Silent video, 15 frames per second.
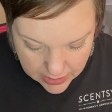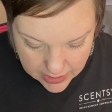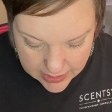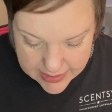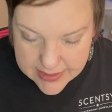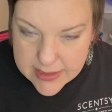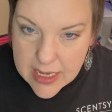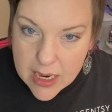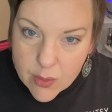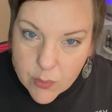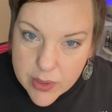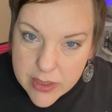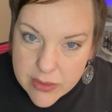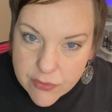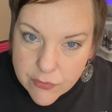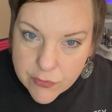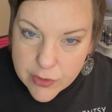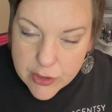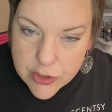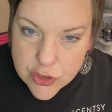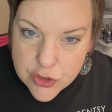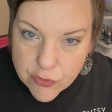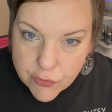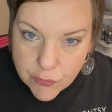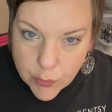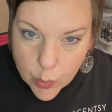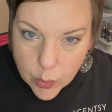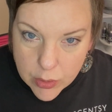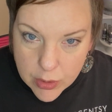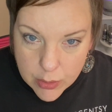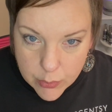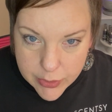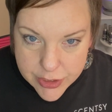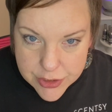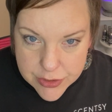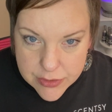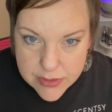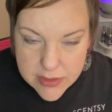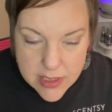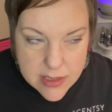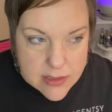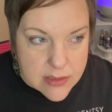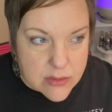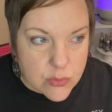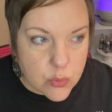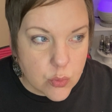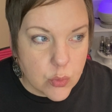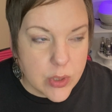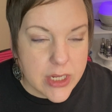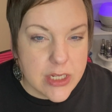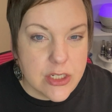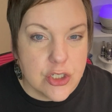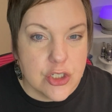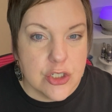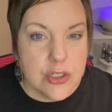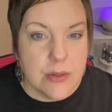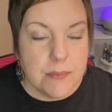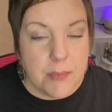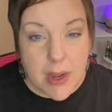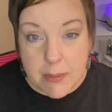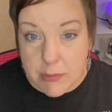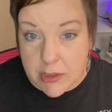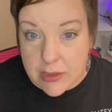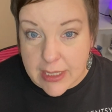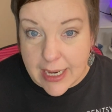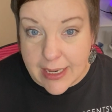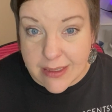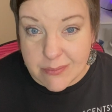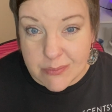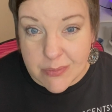is not one of the first 4 original scents, which I'm glad,